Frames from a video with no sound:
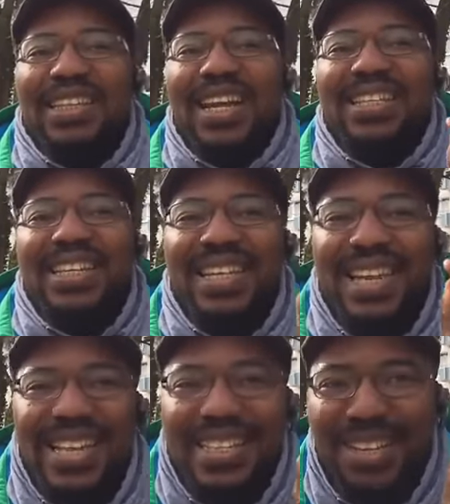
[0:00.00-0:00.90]
writing the
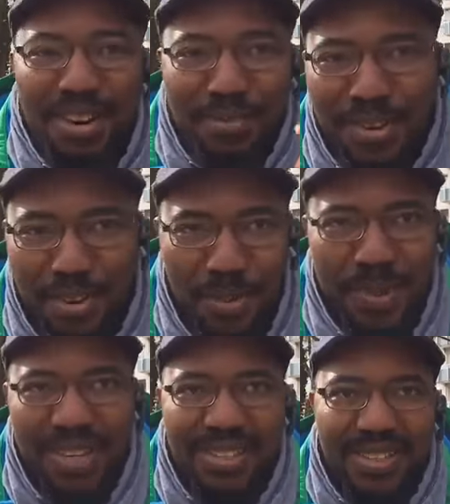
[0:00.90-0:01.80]
history of your
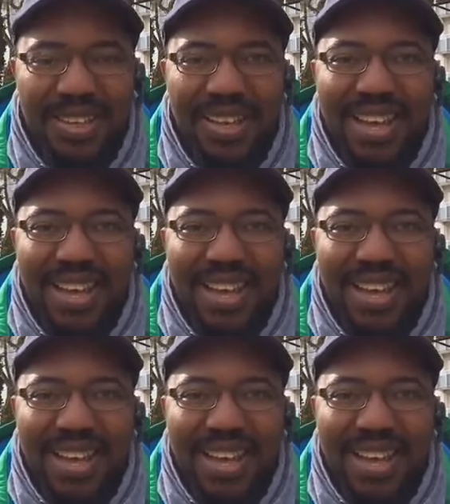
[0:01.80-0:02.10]
community